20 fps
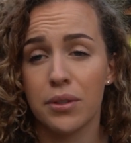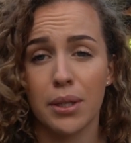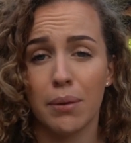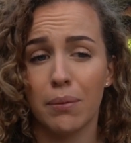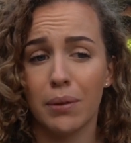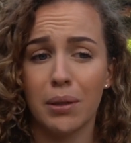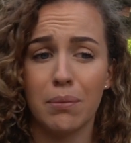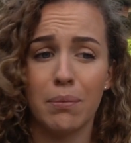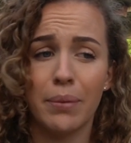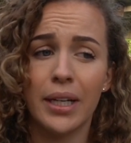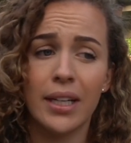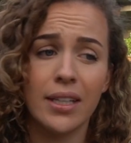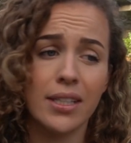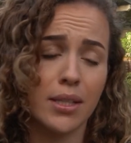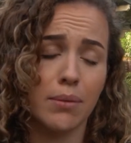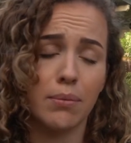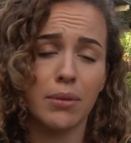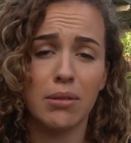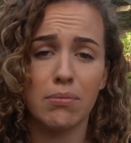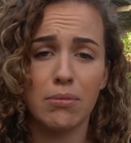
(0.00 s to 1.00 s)
Some of them big,
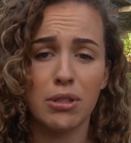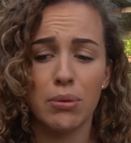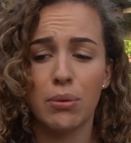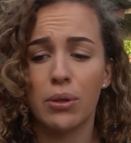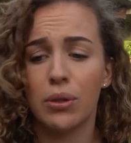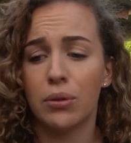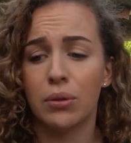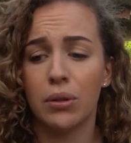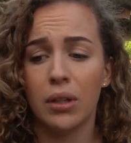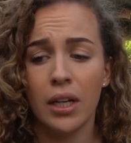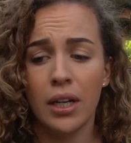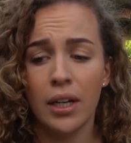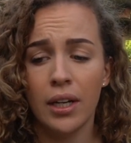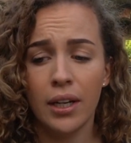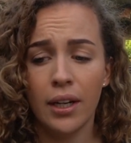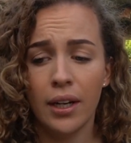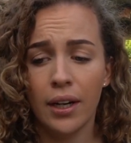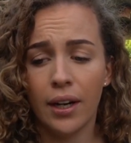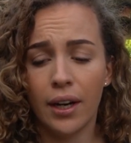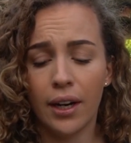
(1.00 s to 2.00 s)
some of them small.
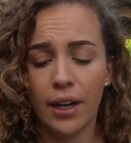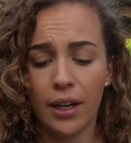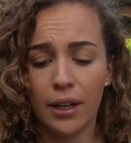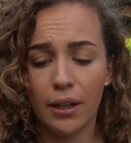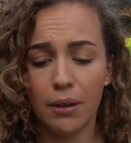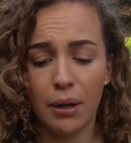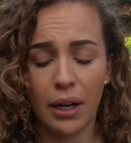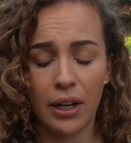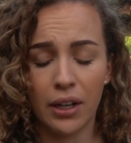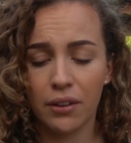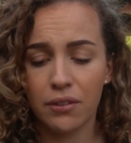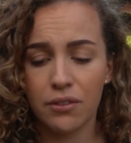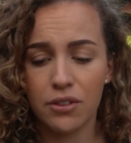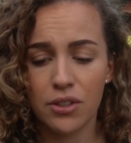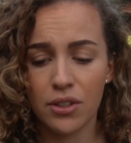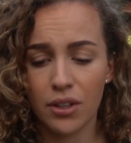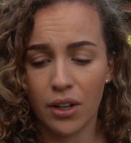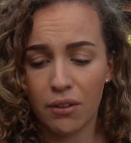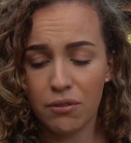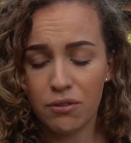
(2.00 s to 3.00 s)

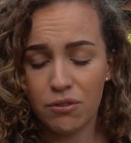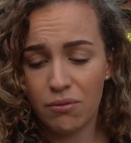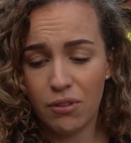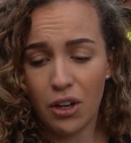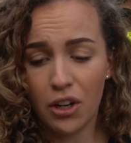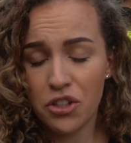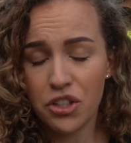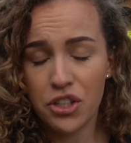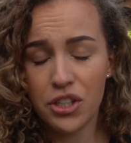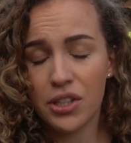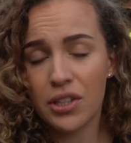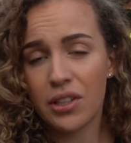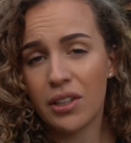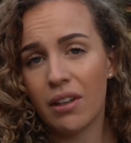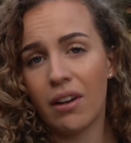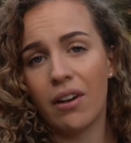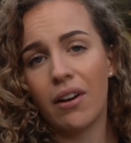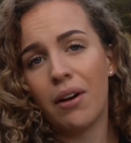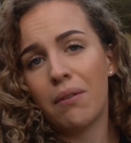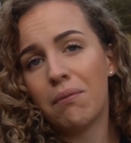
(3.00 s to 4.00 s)
And
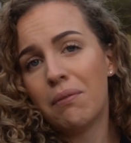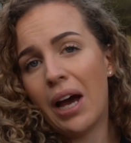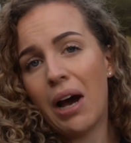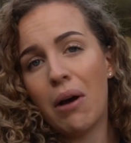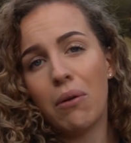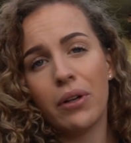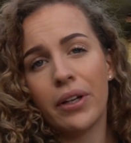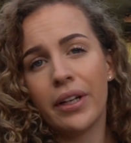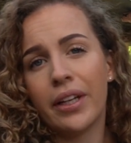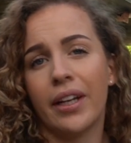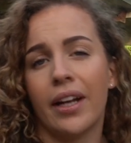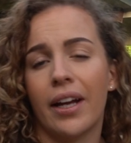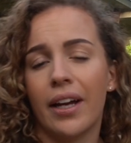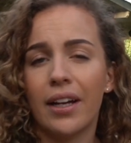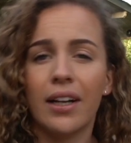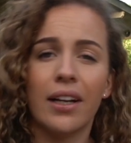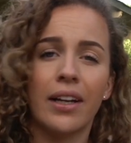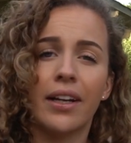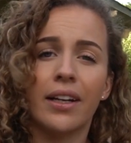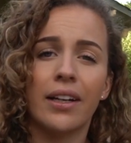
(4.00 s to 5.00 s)
I'm now looking
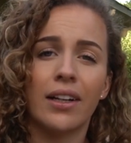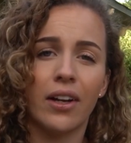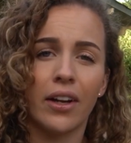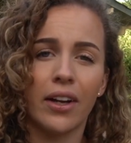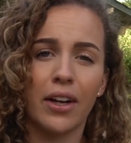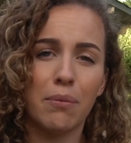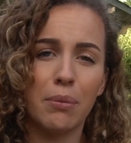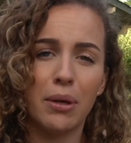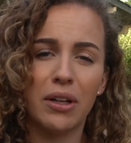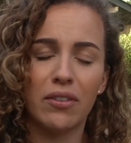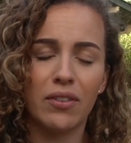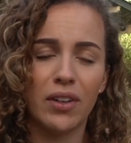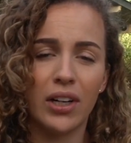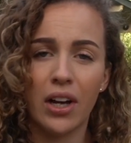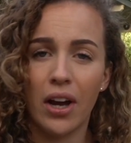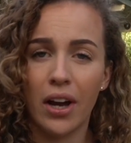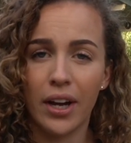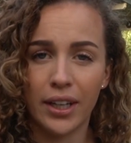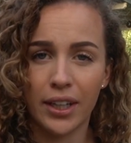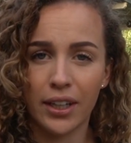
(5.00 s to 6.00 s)
at it like a bit of a
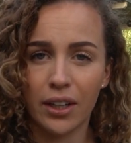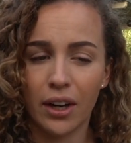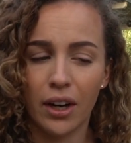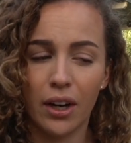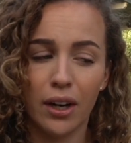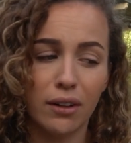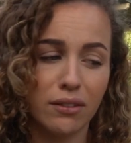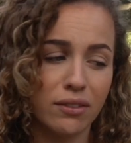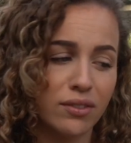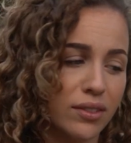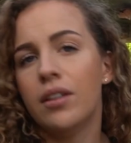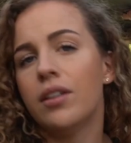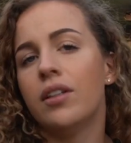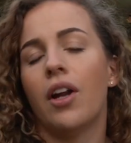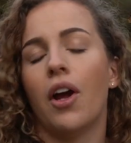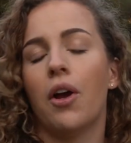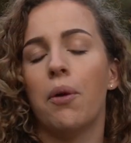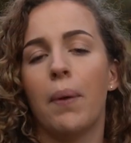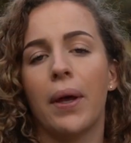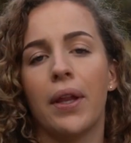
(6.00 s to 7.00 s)
learning curve, you
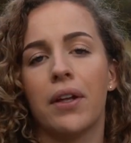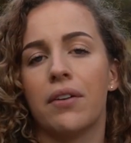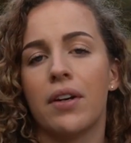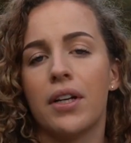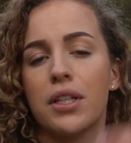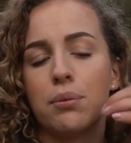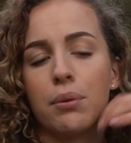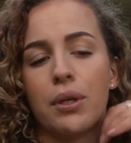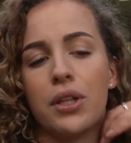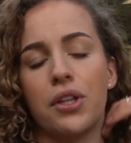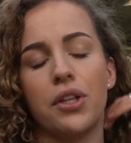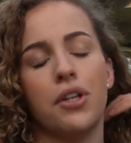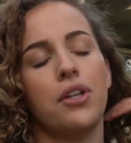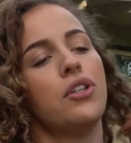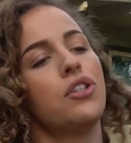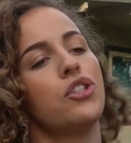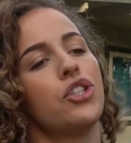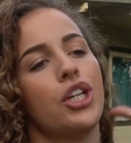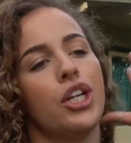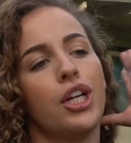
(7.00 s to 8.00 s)
know, whether it's with
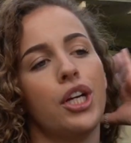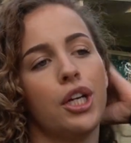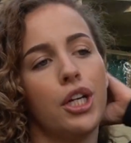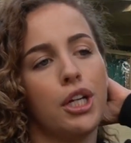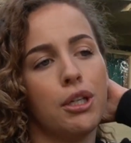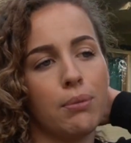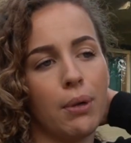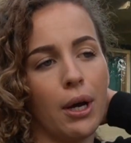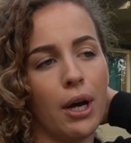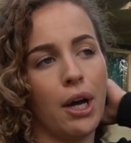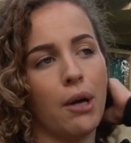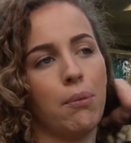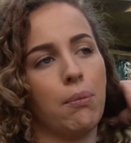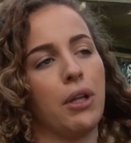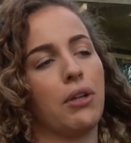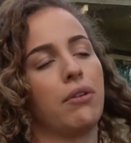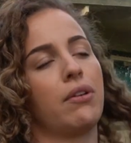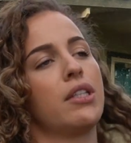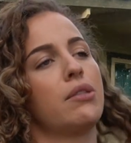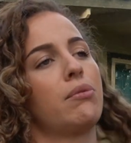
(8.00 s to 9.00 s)
YouTube,
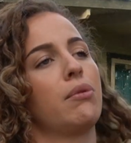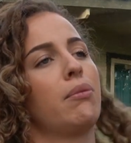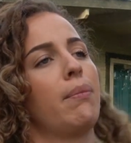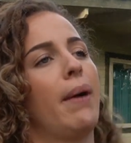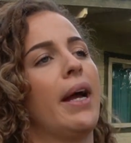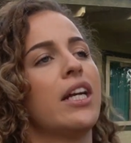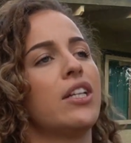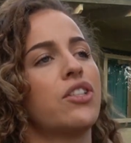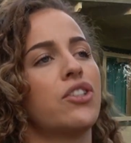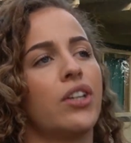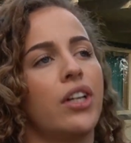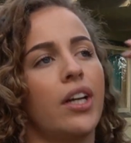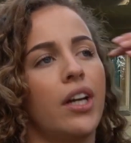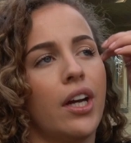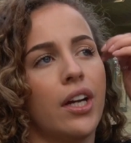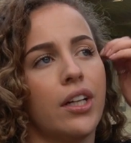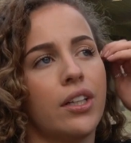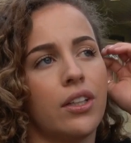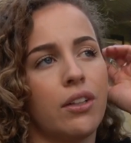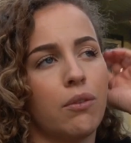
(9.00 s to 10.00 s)
whether it's with
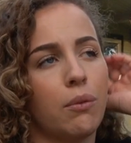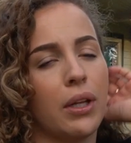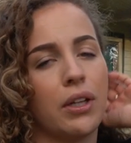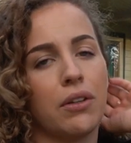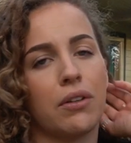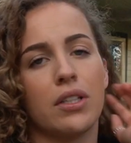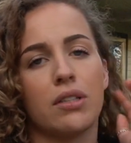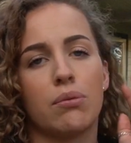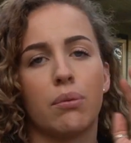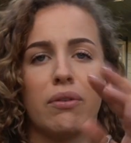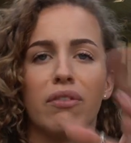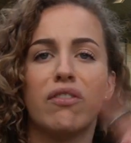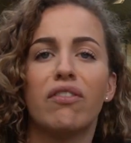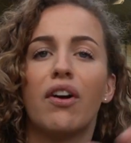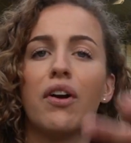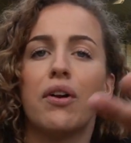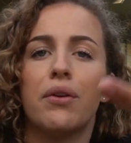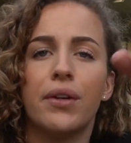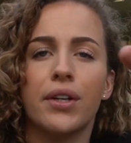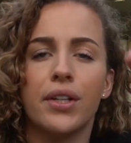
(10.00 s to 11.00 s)
Patreon, whether it's with
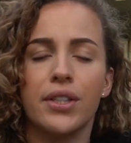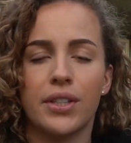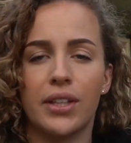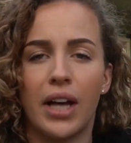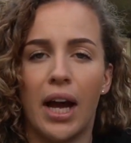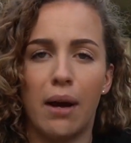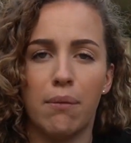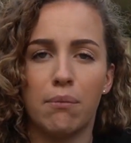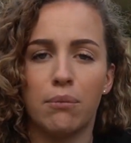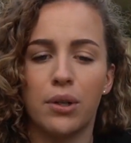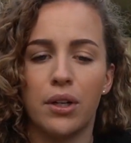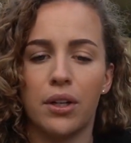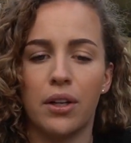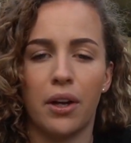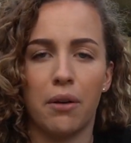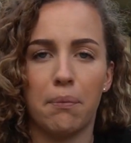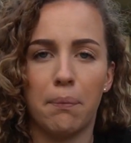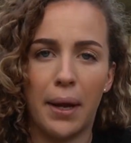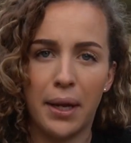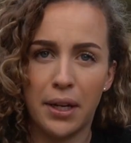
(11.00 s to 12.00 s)
focus camera and
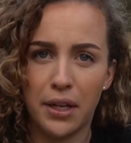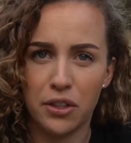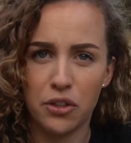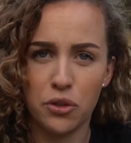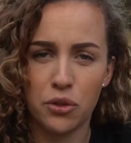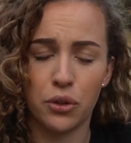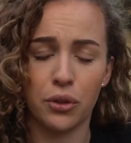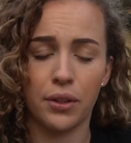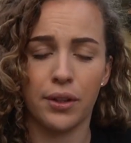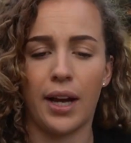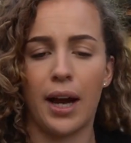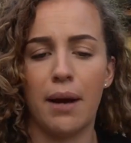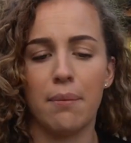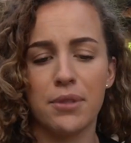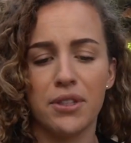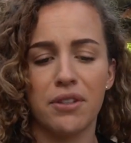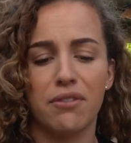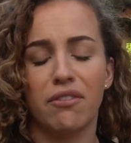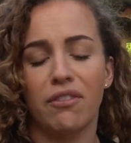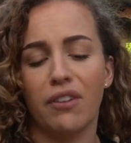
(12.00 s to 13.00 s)
like making sure the
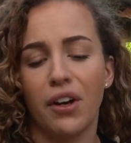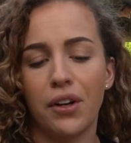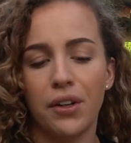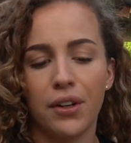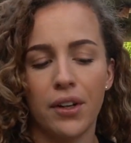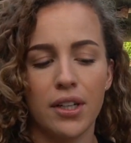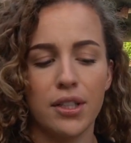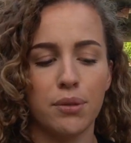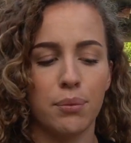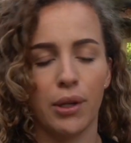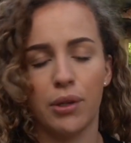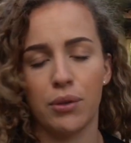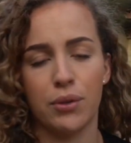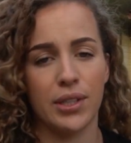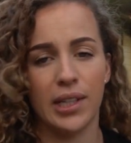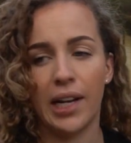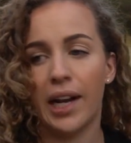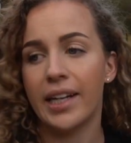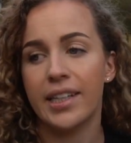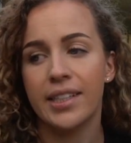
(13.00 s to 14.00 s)
camera's in focus, whether
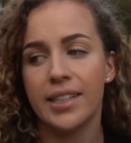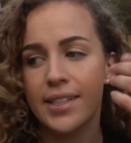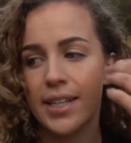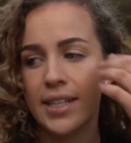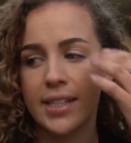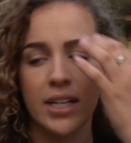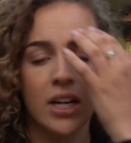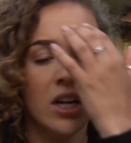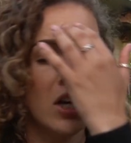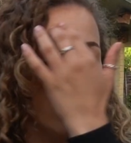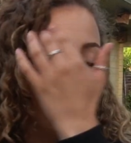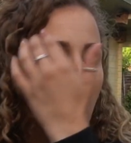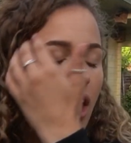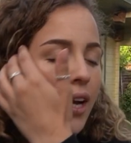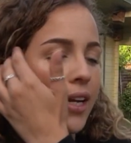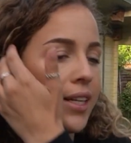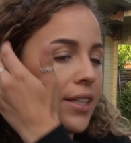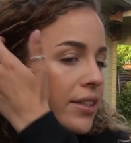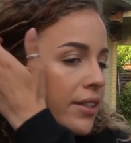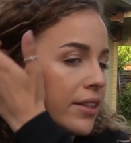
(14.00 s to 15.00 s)
it's lenses,
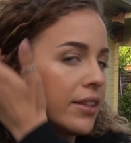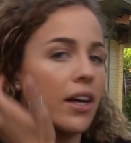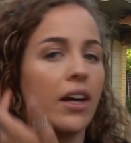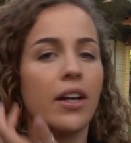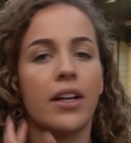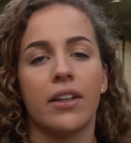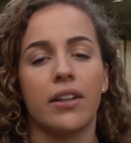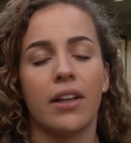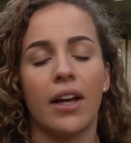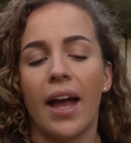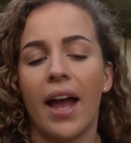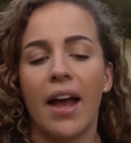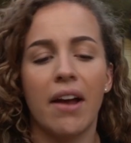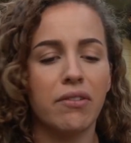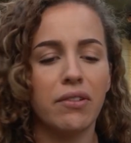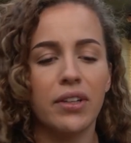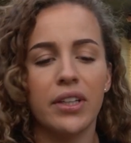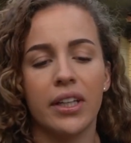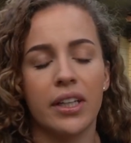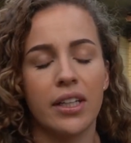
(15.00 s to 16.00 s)
it like
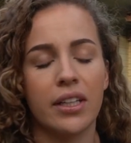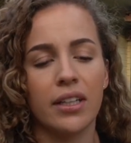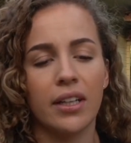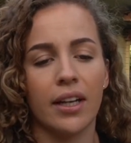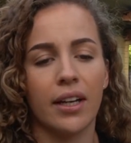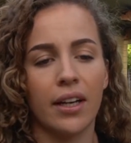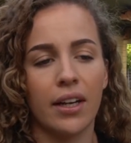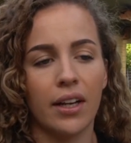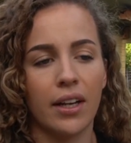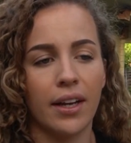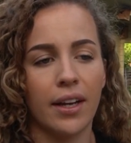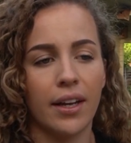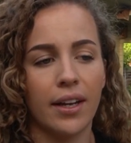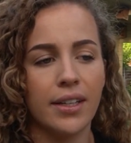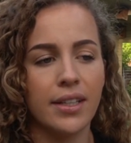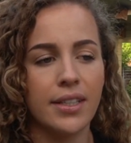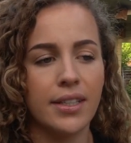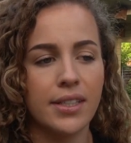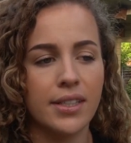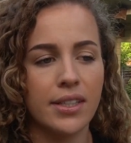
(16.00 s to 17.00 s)
everything
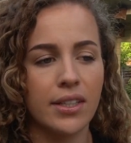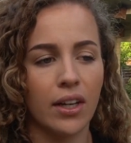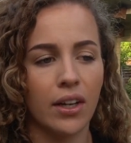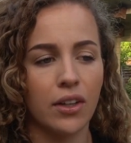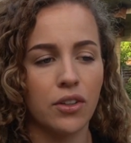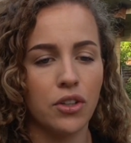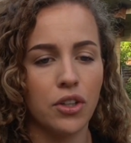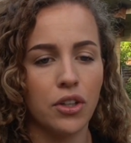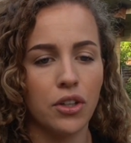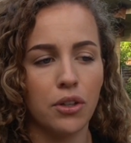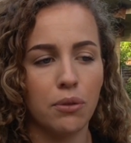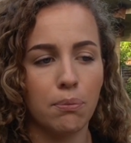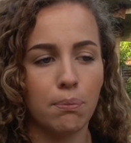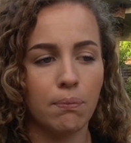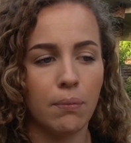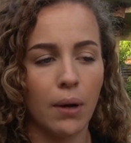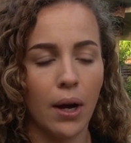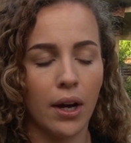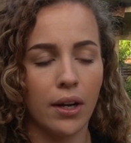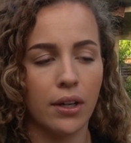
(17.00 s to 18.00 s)
is a new
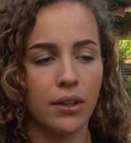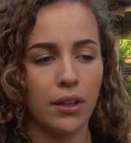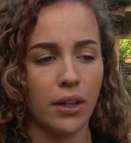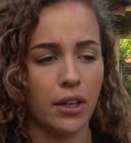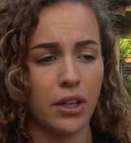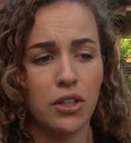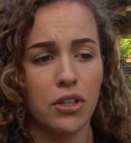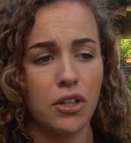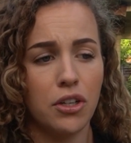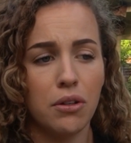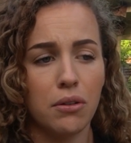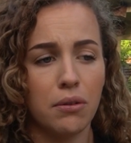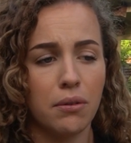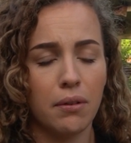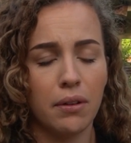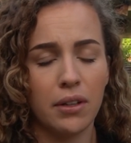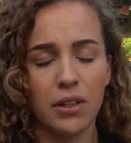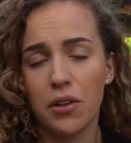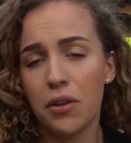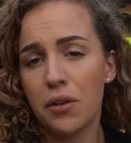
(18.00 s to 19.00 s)

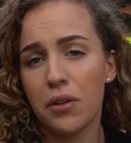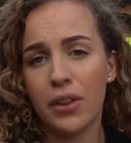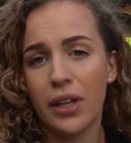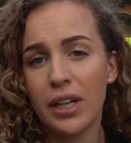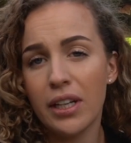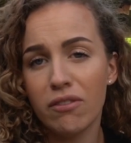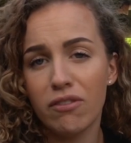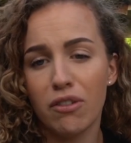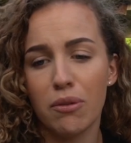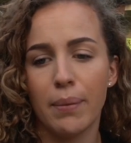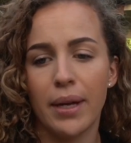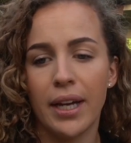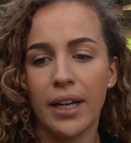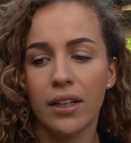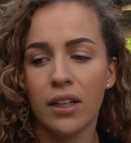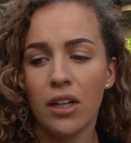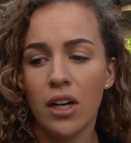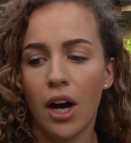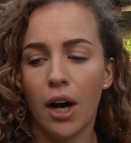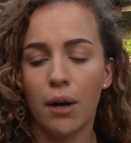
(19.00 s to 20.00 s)
new thing for me.